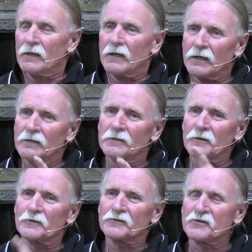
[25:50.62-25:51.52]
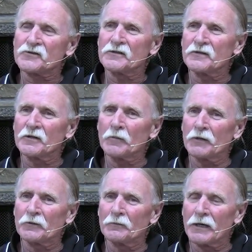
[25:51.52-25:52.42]
And another interesting thing
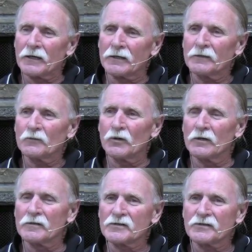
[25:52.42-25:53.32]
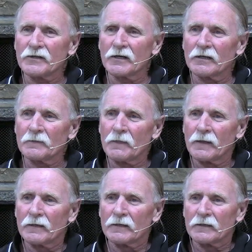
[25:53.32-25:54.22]
about the manna was that
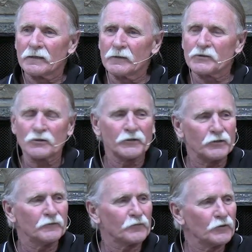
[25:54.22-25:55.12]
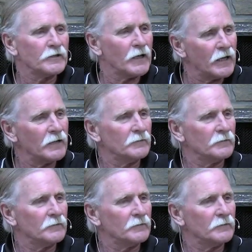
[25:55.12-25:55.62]
it was only good for a day.